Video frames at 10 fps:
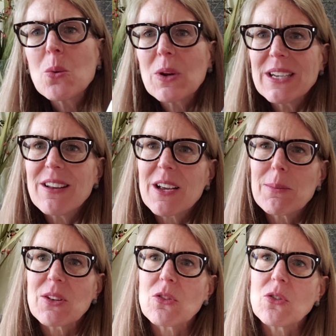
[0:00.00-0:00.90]
We're going to talk
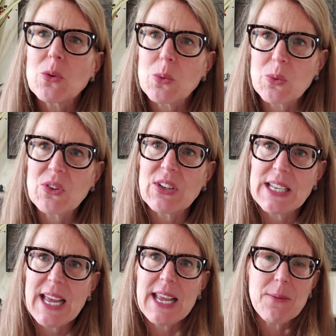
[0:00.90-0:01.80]
about zoos
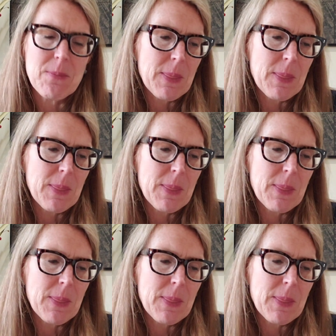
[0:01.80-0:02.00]
today